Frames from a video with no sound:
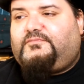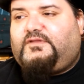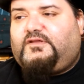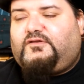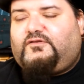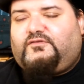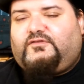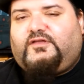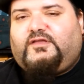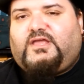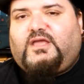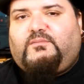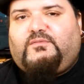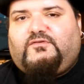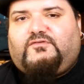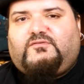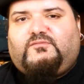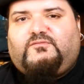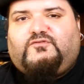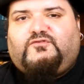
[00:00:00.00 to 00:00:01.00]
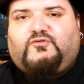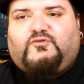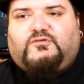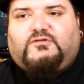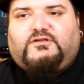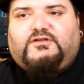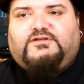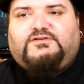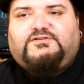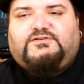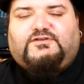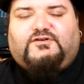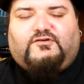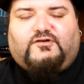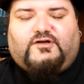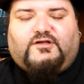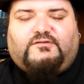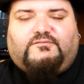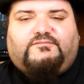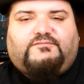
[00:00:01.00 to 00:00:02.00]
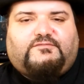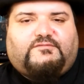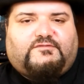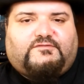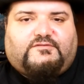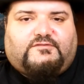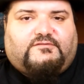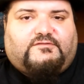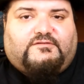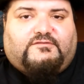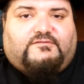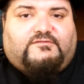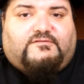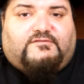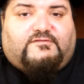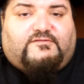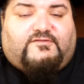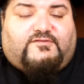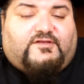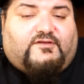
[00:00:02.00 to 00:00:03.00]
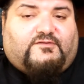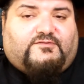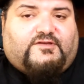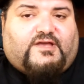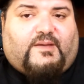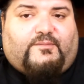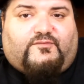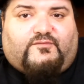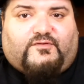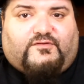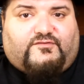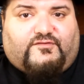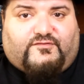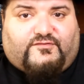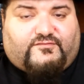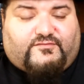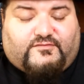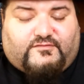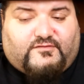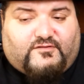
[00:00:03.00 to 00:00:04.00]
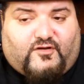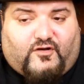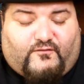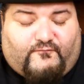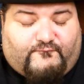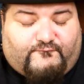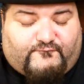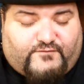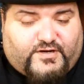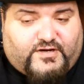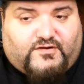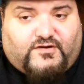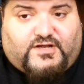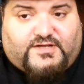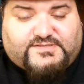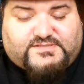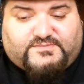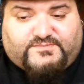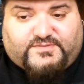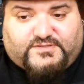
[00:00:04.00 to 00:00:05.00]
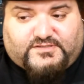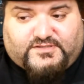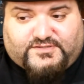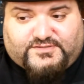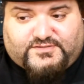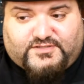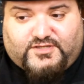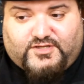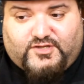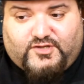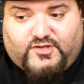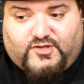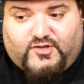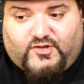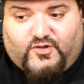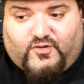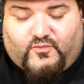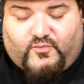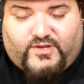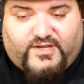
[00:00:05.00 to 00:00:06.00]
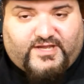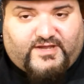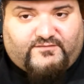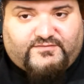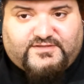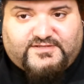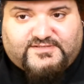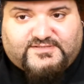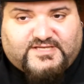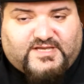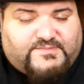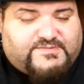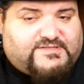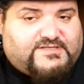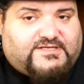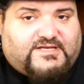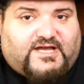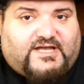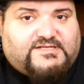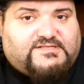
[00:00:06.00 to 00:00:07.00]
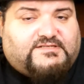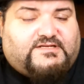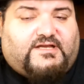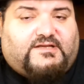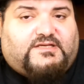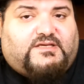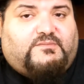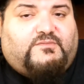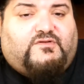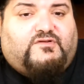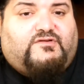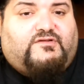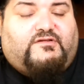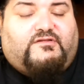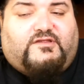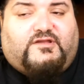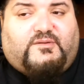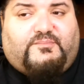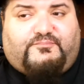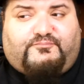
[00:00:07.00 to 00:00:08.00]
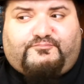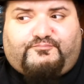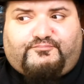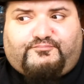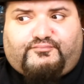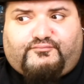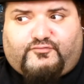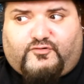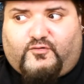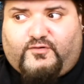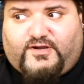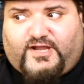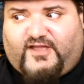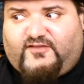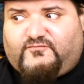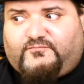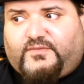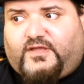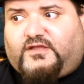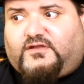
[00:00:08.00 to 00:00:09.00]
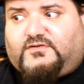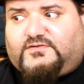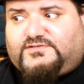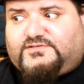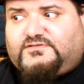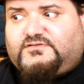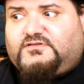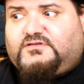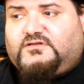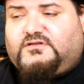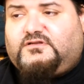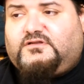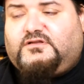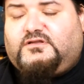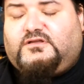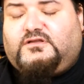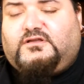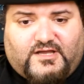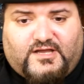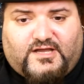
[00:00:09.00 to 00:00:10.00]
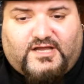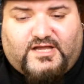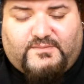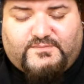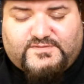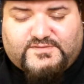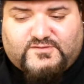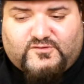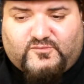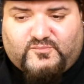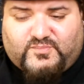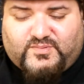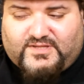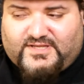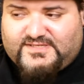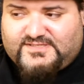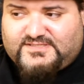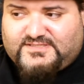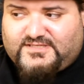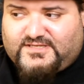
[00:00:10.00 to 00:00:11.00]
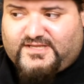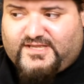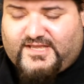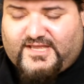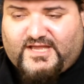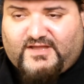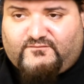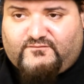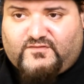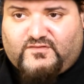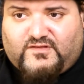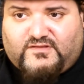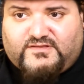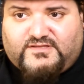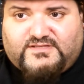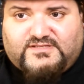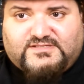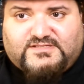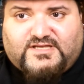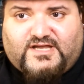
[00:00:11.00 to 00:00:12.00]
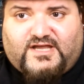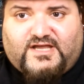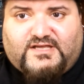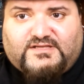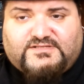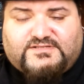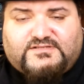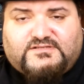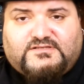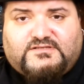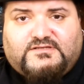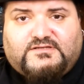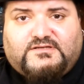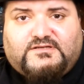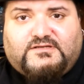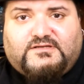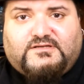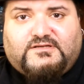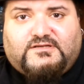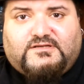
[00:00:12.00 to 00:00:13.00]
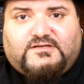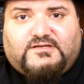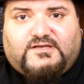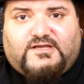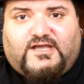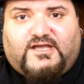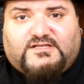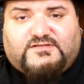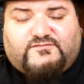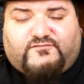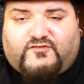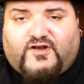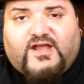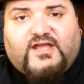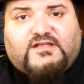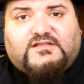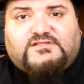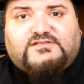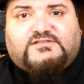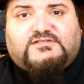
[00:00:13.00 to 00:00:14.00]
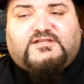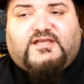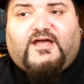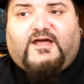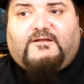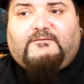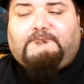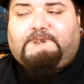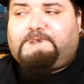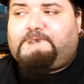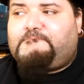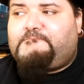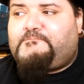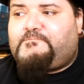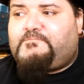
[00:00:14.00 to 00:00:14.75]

you know, they gave me some tutelage on steel types, which is freaking awesome, because we have these types of guys in our community that are pro knife makers. I'm so blessed that I have all of these guys as friends, that